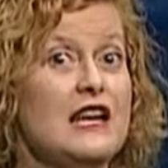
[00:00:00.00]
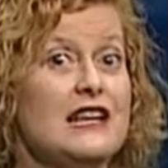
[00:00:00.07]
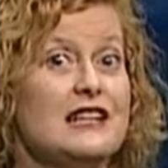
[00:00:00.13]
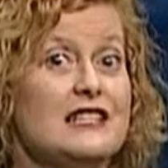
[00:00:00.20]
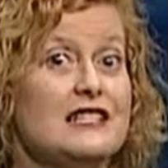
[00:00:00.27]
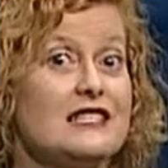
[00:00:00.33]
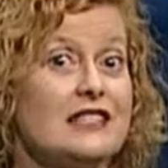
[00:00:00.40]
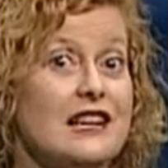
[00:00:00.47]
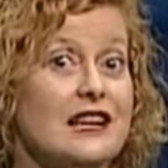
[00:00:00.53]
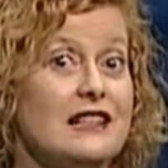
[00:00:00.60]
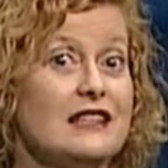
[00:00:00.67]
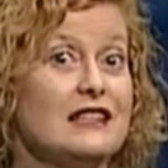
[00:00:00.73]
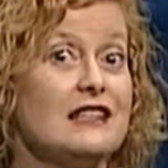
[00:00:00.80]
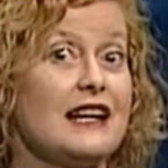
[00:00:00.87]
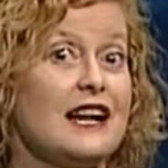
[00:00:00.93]
It is
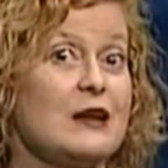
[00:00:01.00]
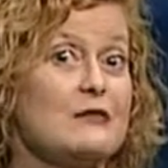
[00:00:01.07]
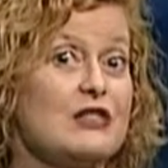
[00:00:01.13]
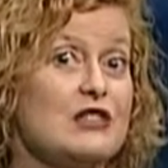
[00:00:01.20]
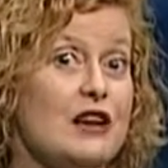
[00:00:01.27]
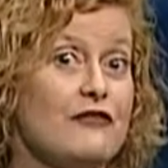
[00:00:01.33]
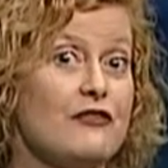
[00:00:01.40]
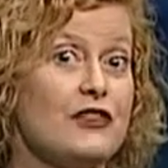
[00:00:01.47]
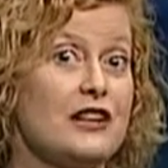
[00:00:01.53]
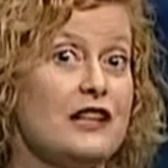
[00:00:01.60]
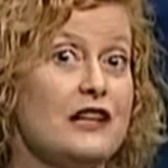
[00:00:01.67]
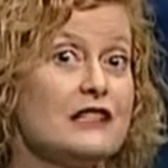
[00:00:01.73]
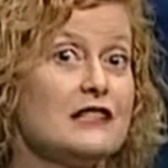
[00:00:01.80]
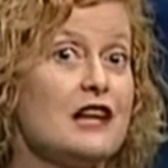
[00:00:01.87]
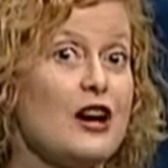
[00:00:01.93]
said that I am
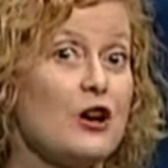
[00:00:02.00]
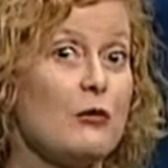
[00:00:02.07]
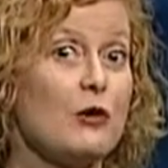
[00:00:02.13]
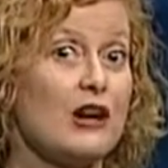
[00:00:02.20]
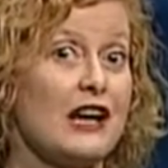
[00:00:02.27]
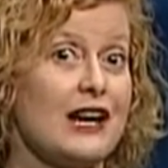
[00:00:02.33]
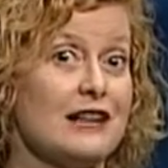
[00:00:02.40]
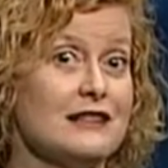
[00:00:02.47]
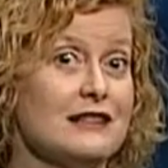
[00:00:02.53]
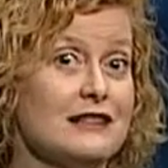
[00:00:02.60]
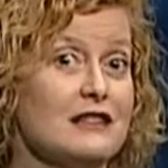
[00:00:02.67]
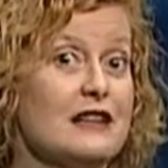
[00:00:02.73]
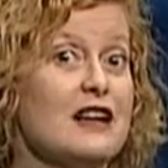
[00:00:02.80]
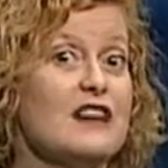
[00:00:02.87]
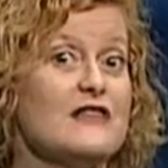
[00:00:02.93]
suffering a terrible
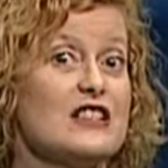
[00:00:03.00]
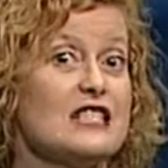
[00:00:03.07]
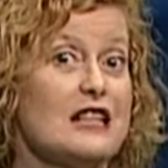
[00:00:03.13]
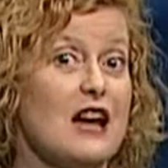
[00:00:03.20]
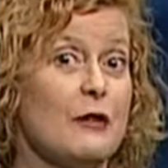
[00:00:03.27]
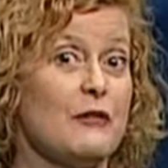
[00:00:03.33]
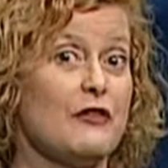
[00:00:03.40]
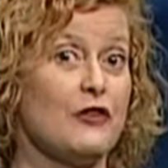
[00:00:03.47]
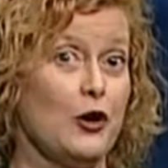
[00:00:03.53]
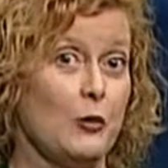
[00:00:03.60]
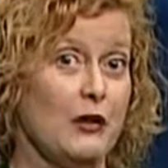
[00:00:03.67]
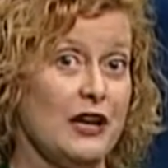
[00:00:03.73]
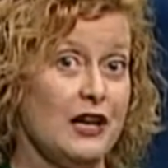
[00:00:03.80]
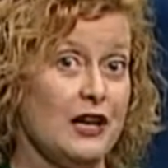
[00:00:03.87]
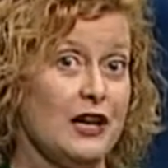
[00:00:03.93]
case of
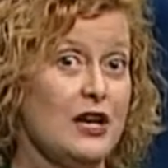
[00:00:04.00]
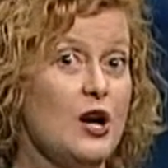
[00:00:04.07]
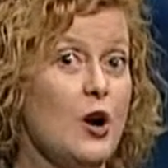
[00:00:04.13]
Islamophobia.